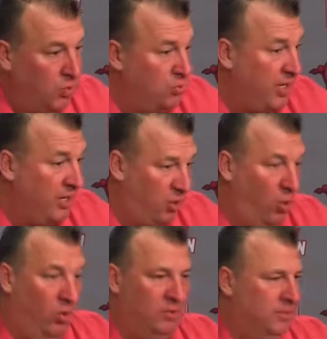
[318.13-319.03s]
Who's that,
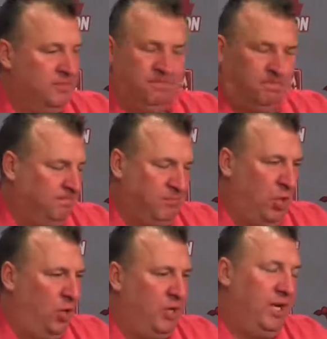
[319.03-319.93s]
Cole?
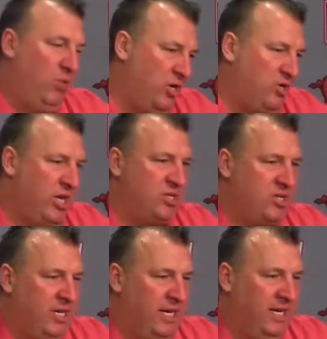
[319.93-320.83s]
No, he was
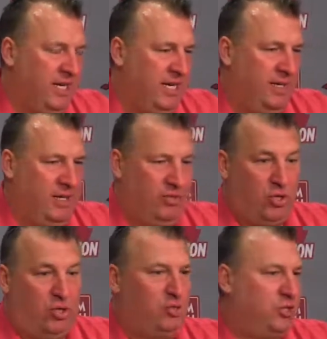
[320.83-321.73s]
yesterday. It was
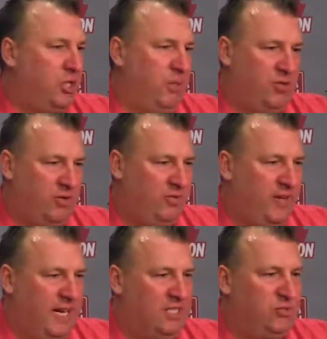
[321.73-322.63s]
all just coming so
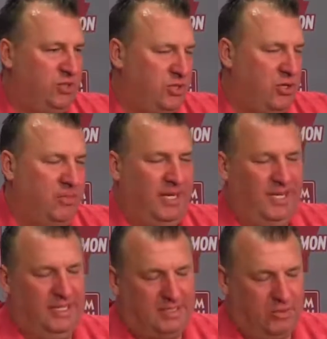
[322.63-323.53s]
fast. We started our
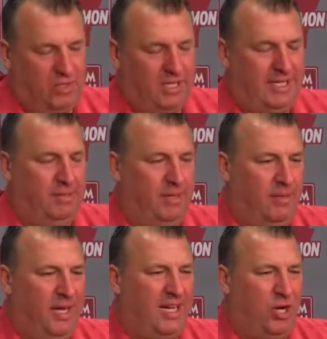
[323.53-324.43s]
meetings. I wanted to keep
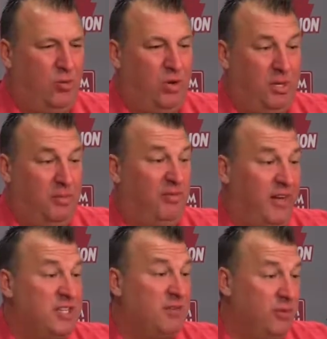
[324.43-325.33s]
him. I kind of wanted him to
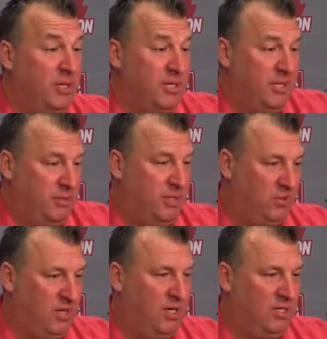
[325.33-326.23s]
face everybody, to be
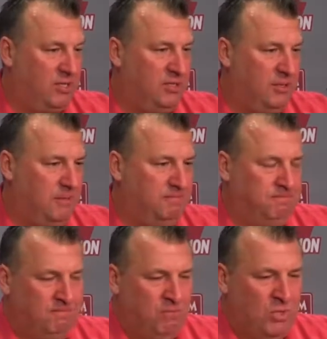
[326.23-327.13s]
quite honest.
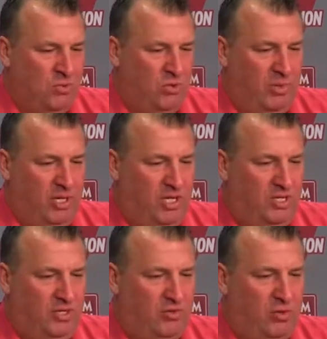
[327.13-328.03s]
Would have been
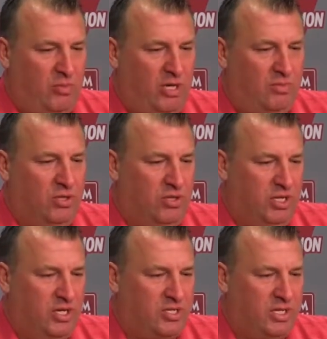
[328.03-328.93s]
easy to throw him out of the building
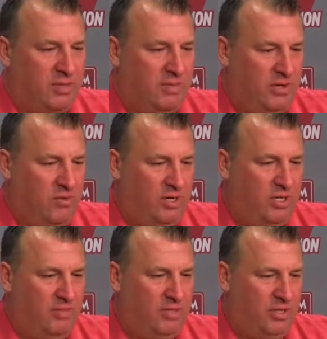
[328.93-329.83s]
yesterday, but I wanted
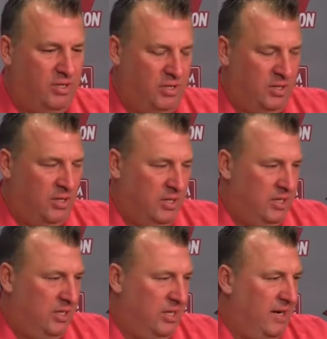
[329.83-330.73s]
him to
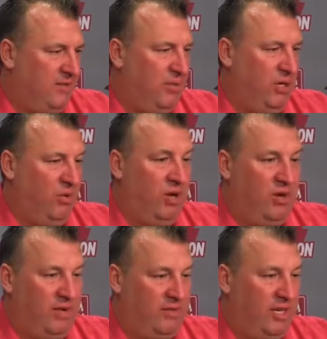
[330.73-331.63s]
have to be
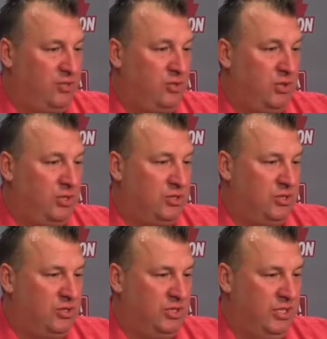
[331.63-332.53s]
around, have to answer
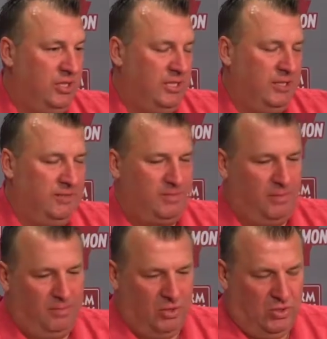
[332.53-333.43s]
questions. And then from